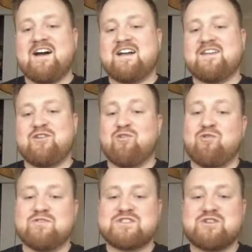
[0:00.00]
you'll
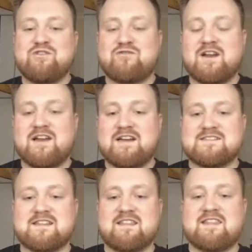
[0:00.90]
soon realize
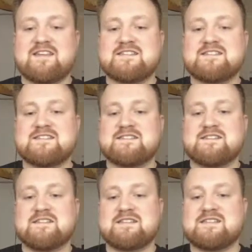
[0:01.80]
that this
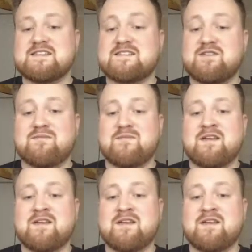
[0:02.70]
system,